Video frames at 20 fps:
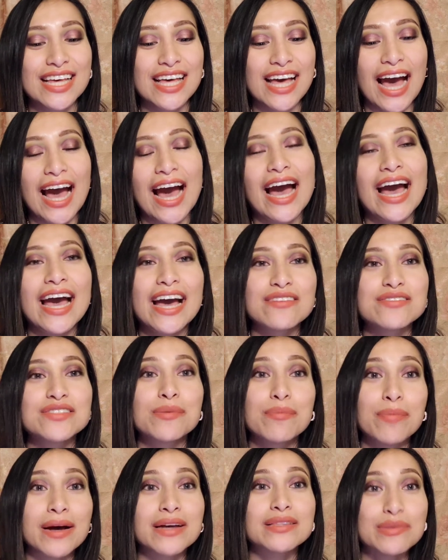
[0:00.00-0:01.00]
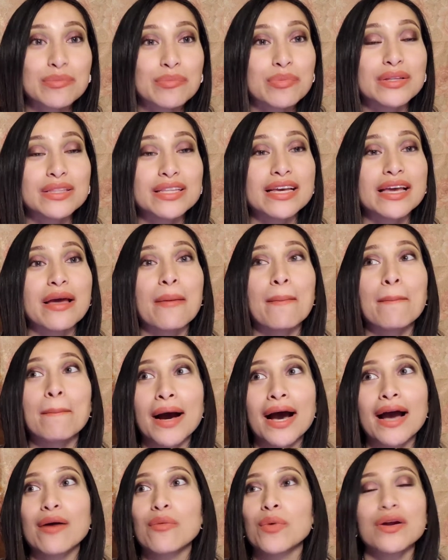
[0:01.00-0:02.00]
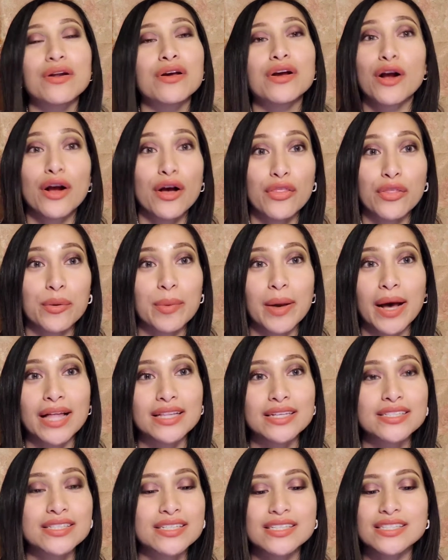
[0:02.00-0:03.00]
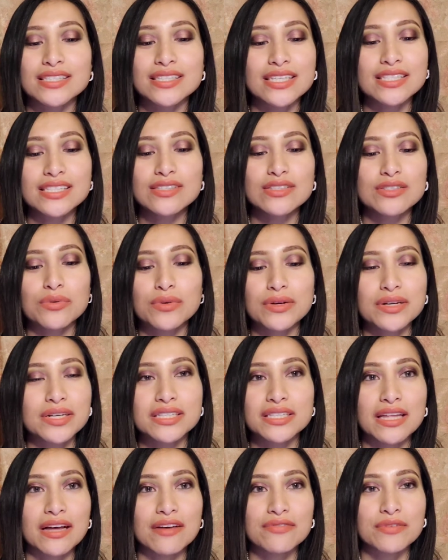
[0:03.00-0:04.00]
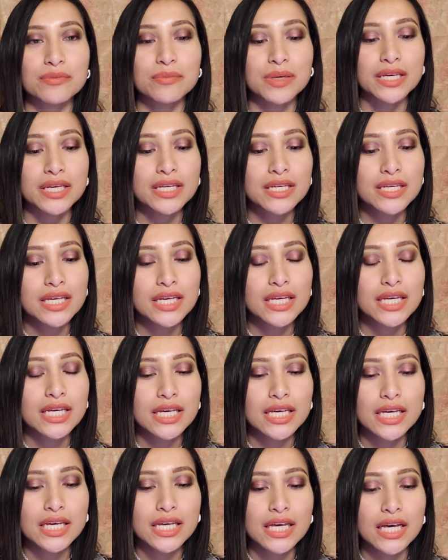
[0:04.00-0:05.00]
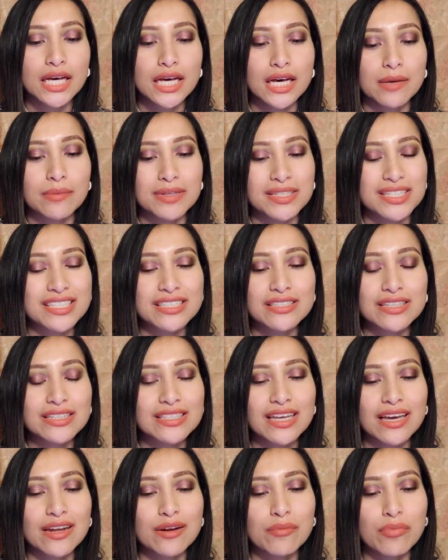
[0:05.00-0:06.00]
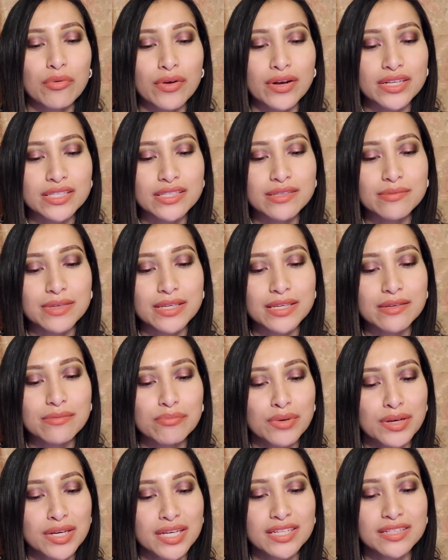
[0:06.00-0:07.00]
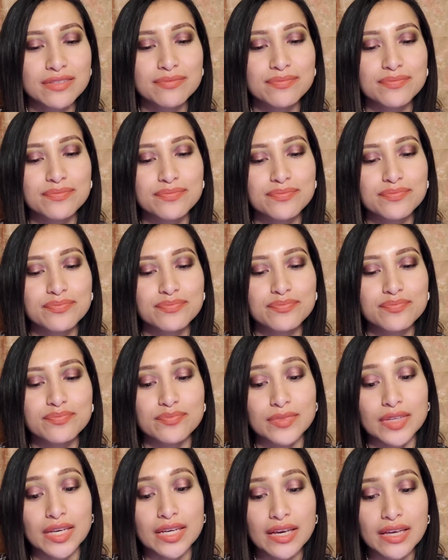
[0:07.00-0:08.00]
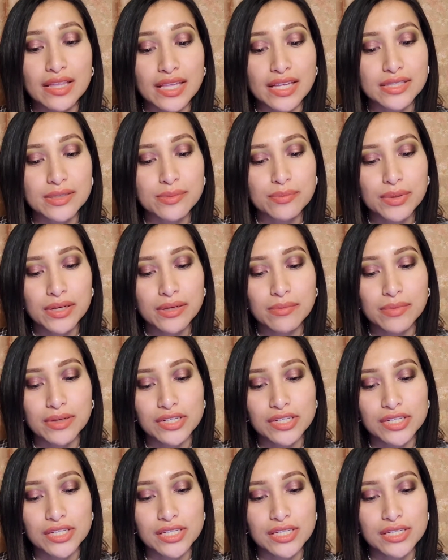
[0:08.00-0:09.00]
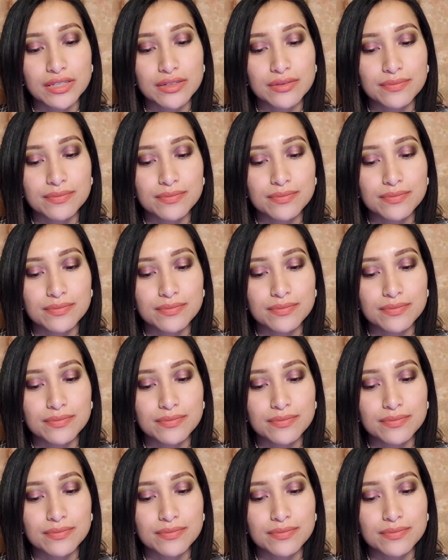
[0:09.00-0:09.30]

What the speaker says: I have to bite the bullet and buy one of her other palettes because this story is not for me. It just looks kind of boring to me, but yeah, that's pretty much it.